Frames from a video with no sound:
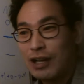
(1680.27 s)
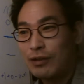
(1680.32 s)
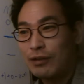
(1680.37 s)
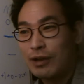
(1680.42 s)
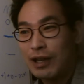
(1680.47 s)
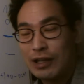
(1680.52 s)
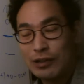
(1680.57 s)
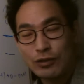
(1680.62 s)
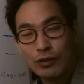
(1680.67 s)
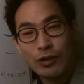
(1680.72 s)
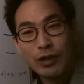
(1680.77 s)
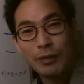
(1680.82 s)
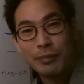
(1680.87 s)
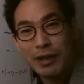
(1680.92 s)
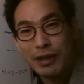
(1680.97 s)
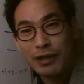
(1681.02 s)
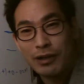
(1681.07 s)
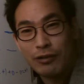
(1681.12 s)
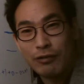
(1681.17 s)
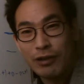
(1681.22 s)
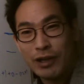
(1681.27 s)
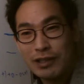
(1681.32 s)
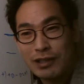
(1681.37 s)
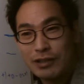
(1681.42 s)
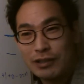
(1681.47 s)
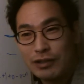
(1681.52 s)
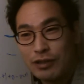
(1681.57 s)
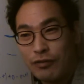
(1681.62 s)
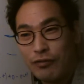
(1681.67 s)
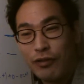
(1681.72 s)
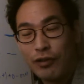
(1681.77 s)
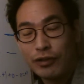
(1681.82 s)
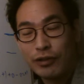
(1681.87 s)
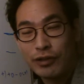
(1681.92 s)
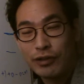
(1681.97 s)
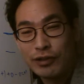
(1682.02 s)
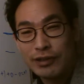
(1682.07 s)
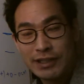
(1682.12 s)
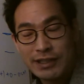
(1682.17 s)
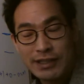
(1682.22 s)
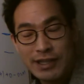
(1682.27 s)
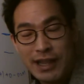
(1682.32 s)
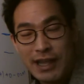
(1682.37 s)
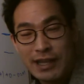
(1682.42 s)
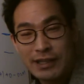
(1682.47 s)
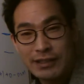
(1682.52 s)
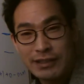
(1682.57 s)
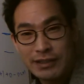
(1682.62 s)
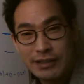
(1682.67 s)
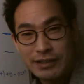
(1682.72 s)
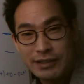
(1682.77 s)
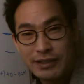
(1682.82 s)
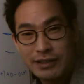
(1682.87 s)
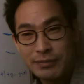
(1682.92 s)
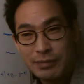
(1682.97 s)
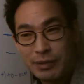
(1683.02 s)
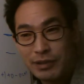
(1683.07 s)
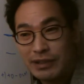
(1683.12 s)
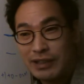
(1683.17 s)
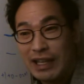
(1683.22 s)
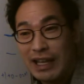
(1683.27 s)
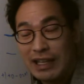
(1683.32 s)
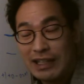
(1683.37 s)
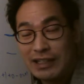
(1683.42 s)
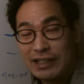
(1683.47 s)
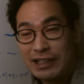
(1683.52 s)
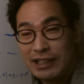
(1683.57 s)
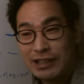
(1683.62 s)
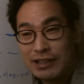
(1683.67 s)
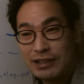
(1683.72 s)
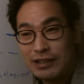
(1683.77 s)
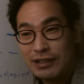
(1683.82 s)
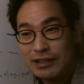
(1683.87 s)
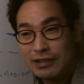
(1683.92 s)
of like solar panel, right? It's a photosynthesis, but they need